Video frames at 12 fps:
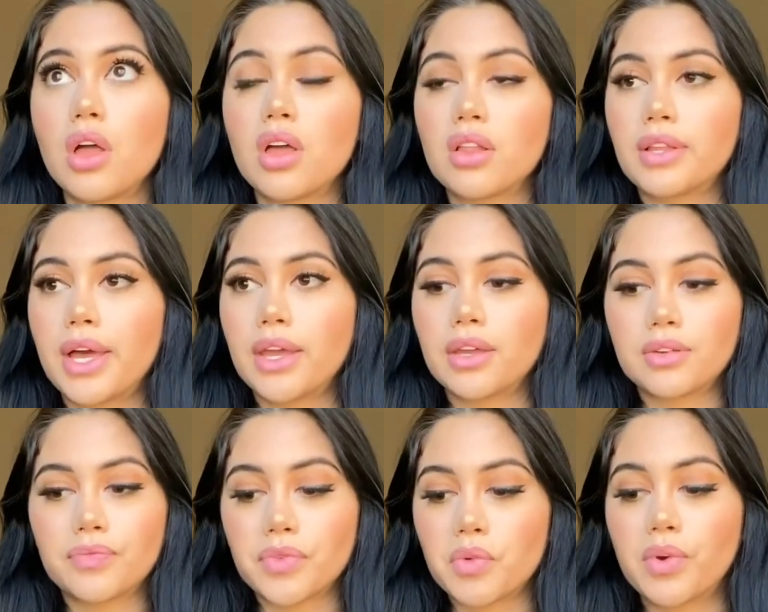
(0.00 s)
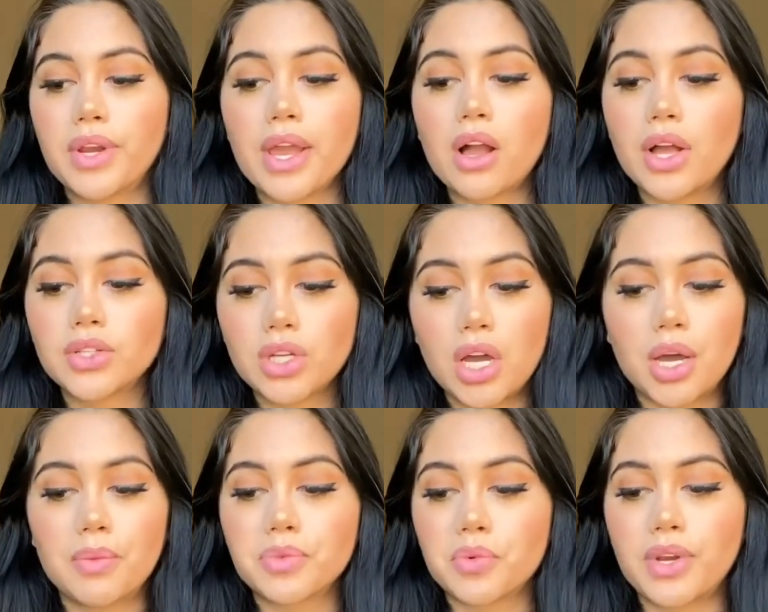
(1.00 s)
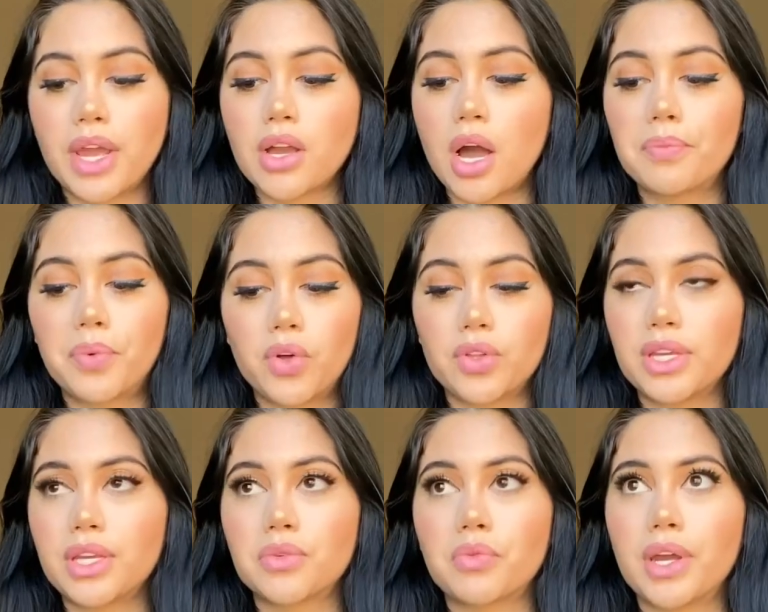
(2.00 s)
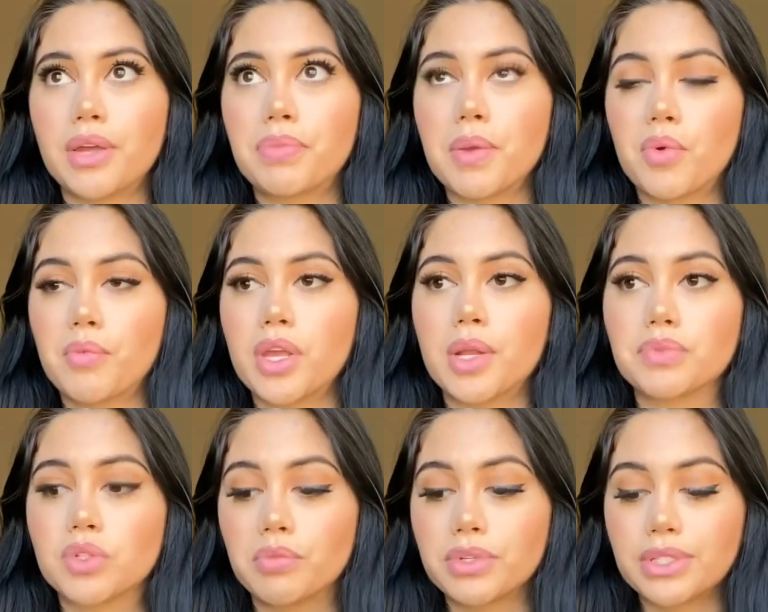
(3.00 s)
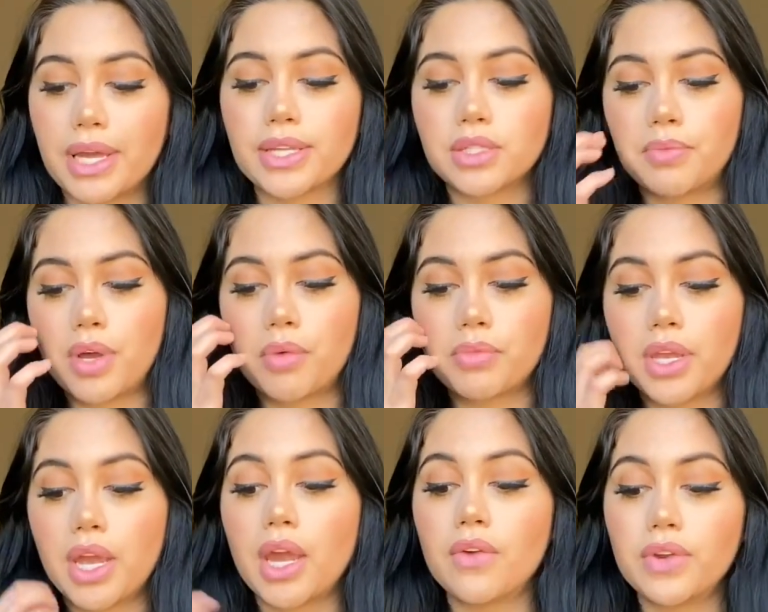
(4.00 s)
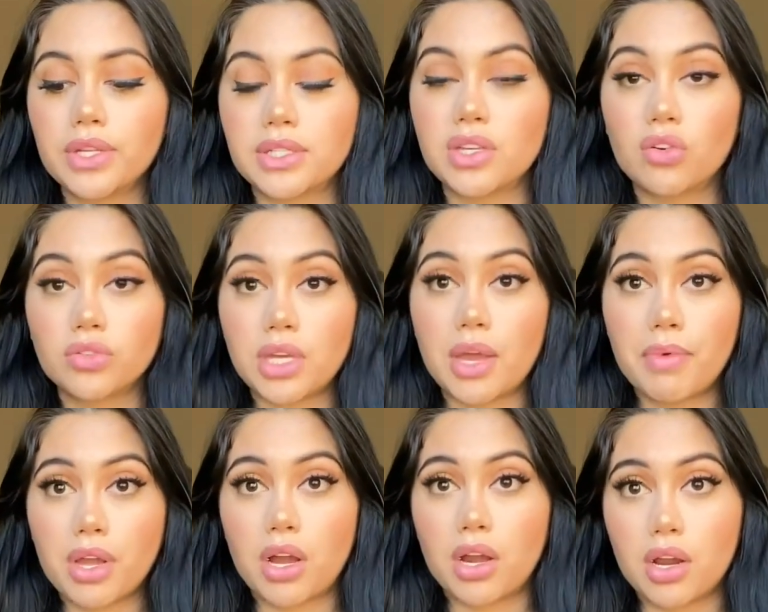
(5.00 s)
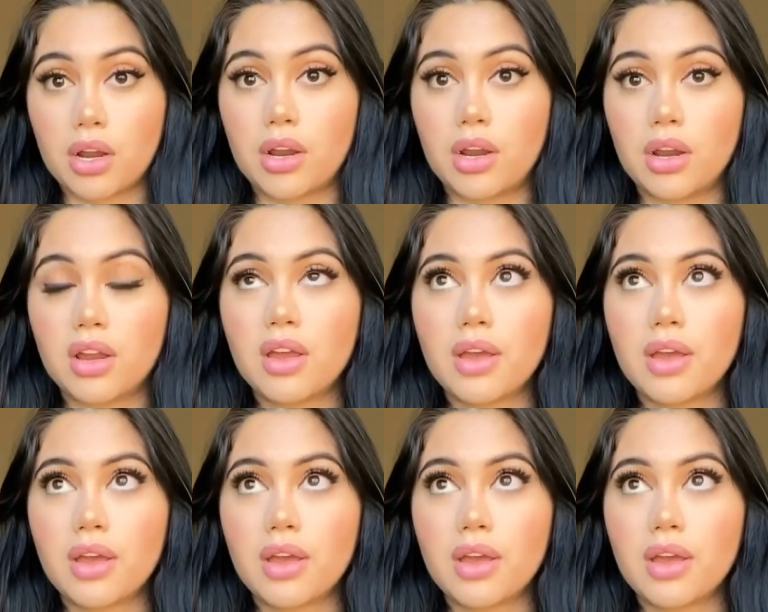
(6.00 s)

Like, when I got jumped, when I got bullied, when people made up so much lies about me, every single time I got hurt,